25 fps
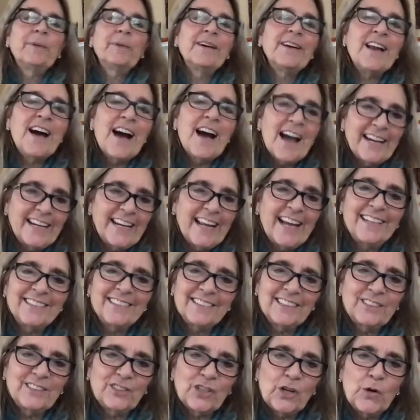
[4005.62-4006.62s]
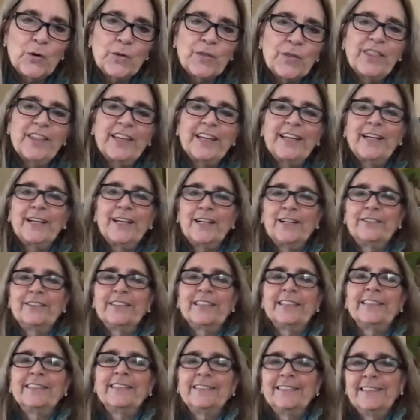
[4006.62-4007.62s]
9 has its own thing
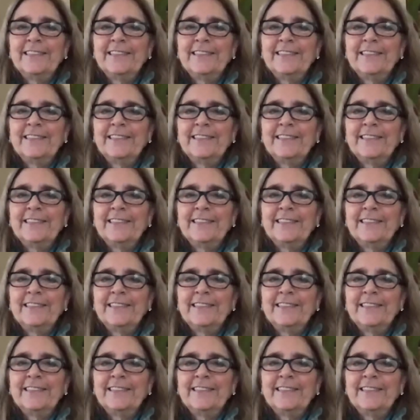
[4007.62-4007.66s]
going.